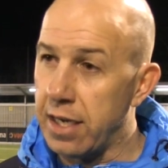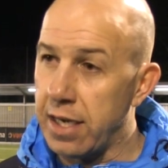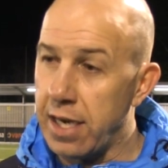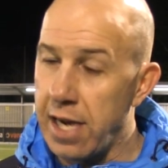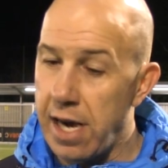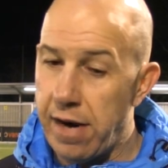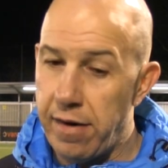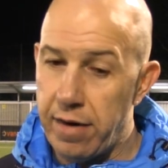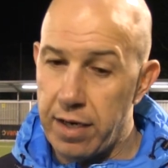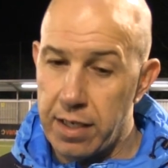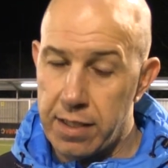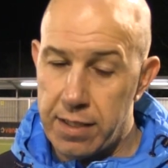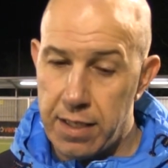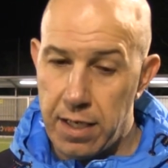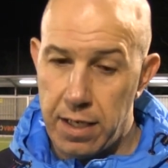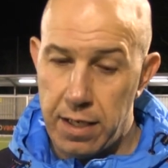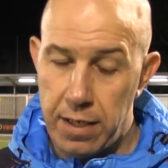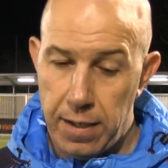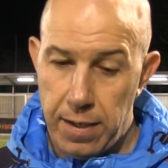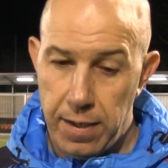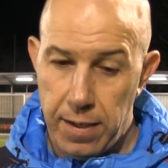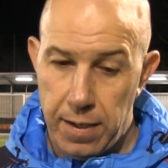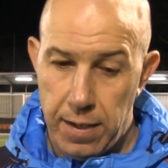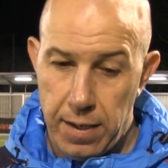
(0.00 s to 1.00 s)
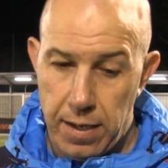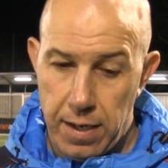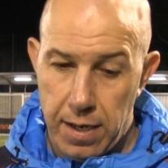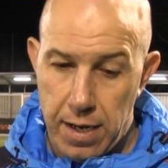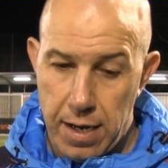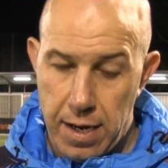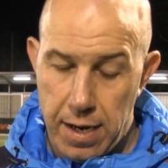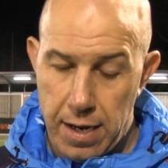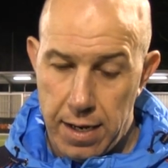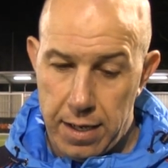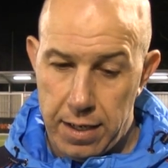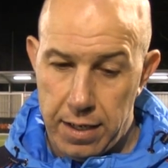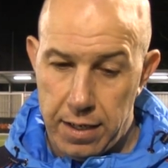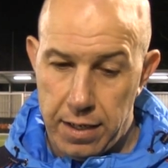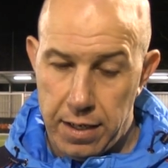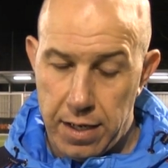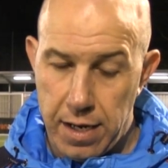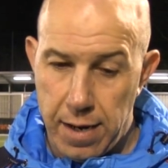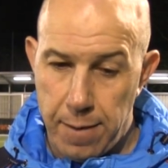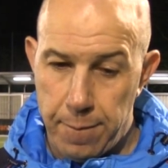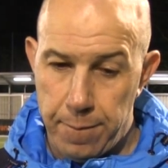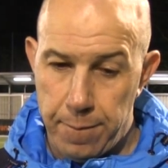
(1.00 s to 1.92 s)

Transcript: of character, and